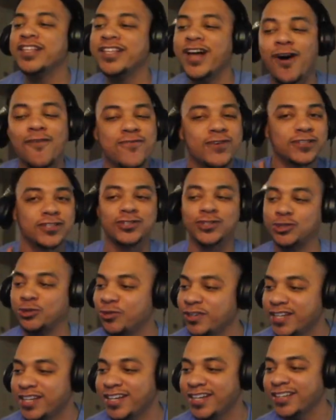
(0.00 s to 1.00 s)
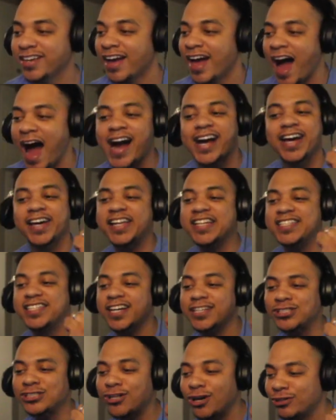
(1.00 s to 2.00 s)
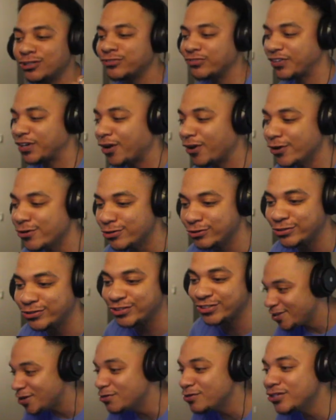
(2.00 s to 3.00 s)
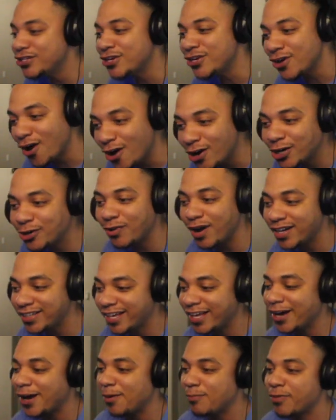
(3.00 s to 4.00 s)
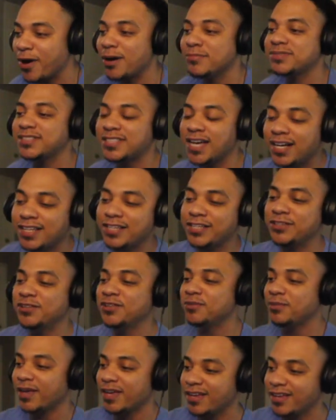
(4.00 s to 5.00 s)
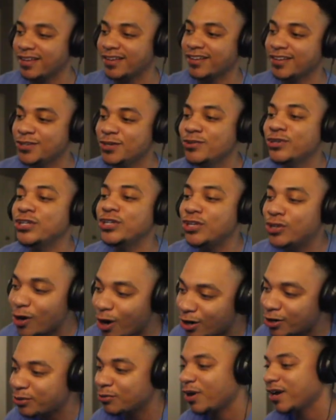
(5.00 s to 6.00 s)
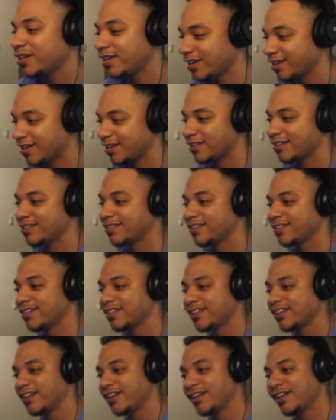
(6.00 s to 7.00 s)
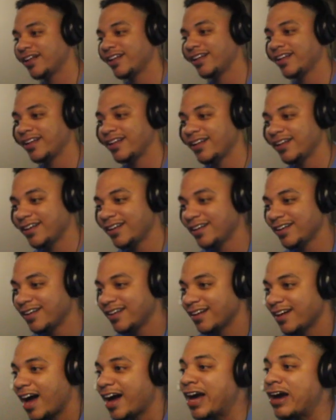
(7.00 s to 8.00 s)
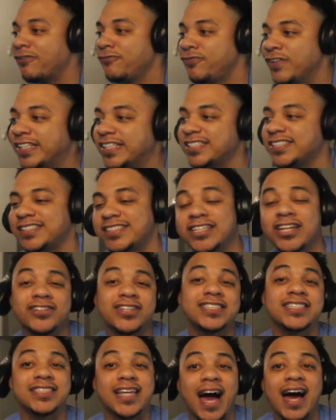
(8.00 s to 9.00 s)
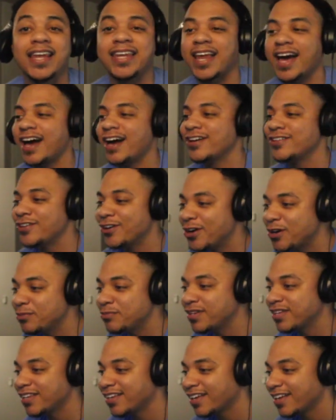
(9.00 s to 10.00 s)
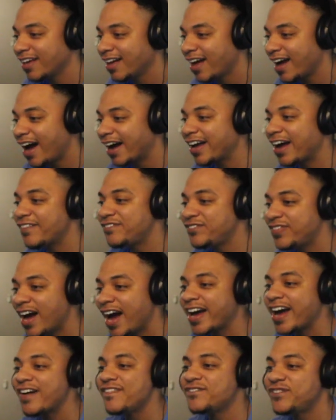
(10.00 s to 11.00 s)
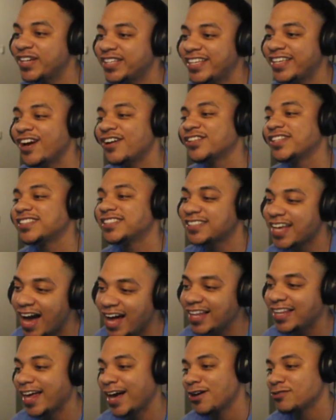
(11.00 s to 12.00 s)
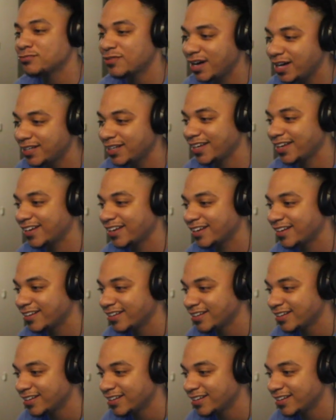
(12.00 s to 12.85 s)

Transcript: in love with the screen. I gotta adjust those for those. You in New York right now, bro. I'm telling you, man. You in New York right now. I got 50 sit on the sideline. You hear me? I got I got 50 on the sideline right now.